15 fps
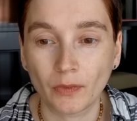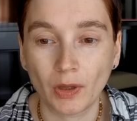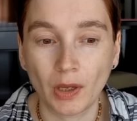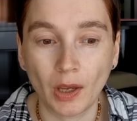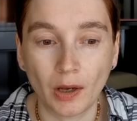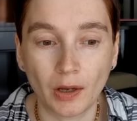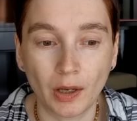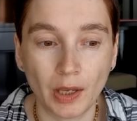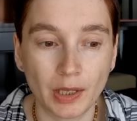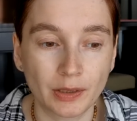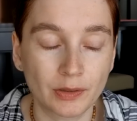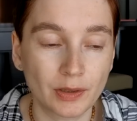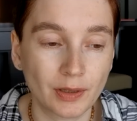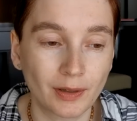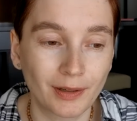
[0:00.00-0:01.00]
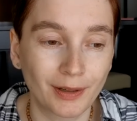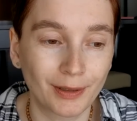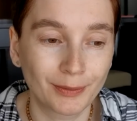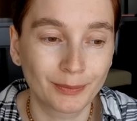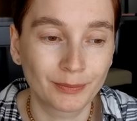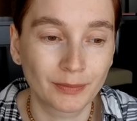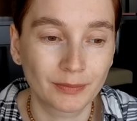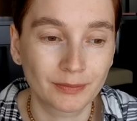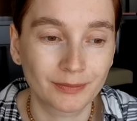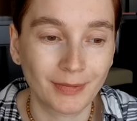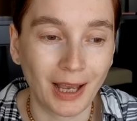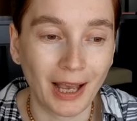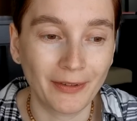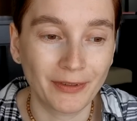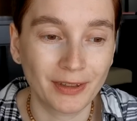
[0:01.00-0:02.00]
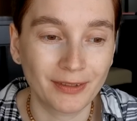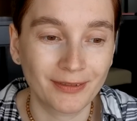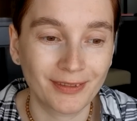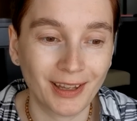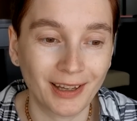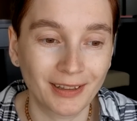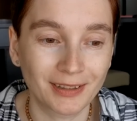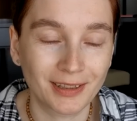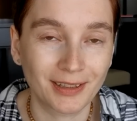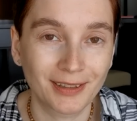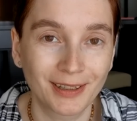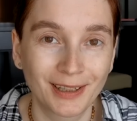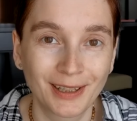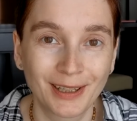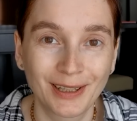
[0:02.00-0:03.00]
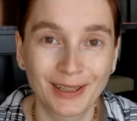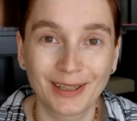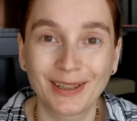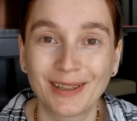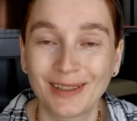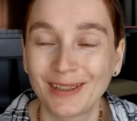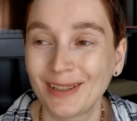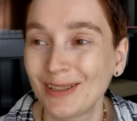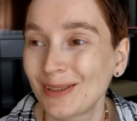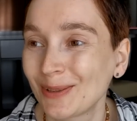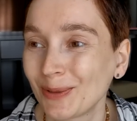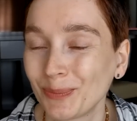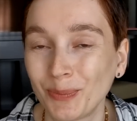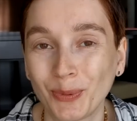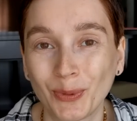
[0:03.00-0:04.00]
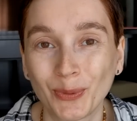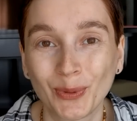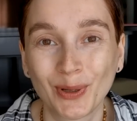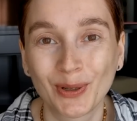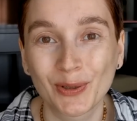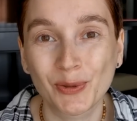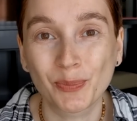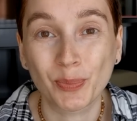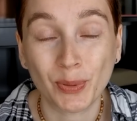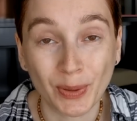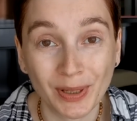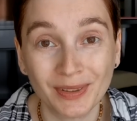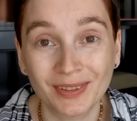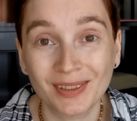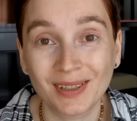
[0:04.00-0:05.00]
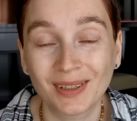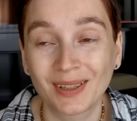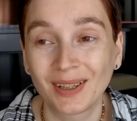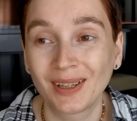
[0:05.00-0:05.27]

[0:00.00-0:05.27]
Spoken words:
Yeah, and having that Istanbul sprint